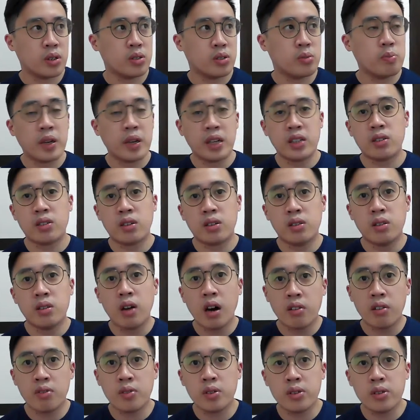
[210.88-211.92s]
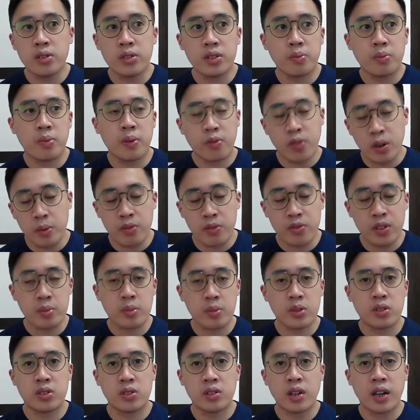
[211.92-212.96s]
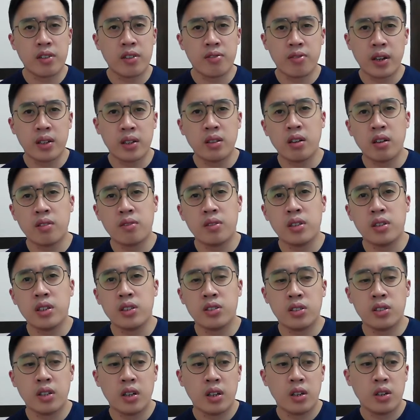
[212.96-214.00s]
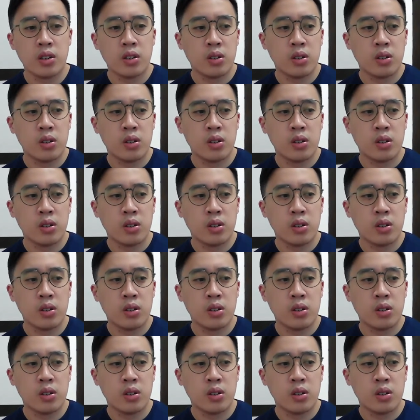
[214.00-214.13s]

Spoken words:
based on novels from a famous sci-fi novelist,